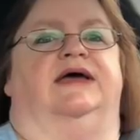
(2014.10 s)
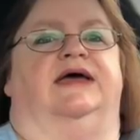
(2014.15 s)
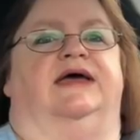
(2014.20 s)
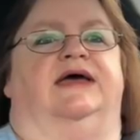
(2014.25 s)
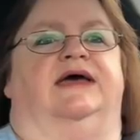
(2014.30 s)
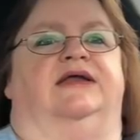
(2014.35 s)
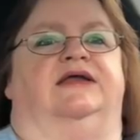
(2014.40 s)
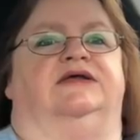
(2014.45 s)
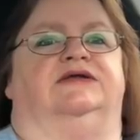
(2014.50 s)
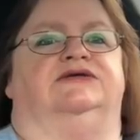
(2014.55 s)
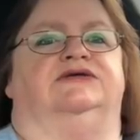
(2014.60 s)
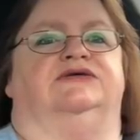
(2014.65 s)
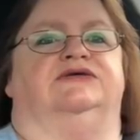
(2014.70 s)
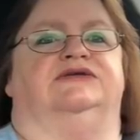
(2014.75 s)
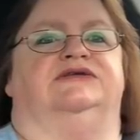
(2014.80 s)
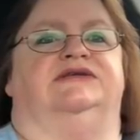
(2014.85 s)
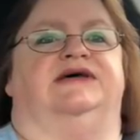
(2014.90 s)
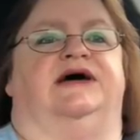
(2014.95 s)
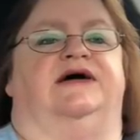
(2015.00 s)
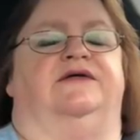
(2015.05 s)
And it
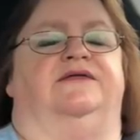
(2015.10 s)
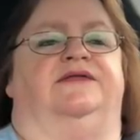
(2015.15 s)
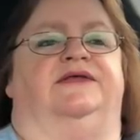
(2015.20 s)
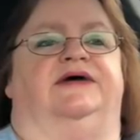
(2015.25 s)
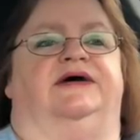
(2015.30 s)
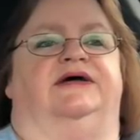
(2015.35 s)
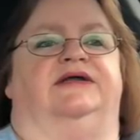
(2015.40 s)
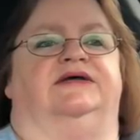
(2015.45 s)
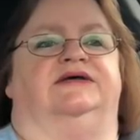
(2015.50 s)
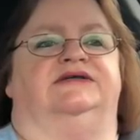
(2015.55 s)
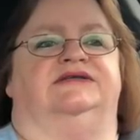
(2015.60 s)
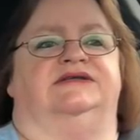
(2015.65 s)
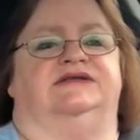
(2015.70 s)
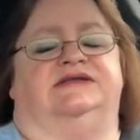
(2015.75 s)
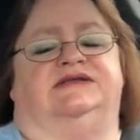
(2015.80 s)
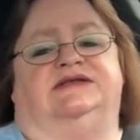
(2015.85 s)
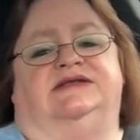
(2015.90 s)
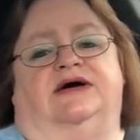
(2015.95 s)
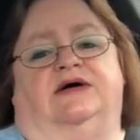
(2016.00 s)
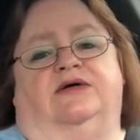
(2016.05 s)
turns out that, because
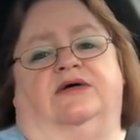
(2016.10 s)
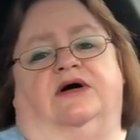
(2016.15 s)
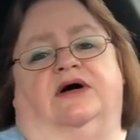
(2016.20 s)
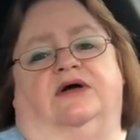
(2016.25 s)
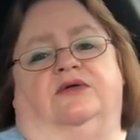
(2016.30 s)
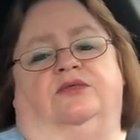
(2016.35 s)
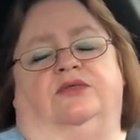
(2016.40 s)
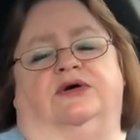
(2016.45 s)
this is how God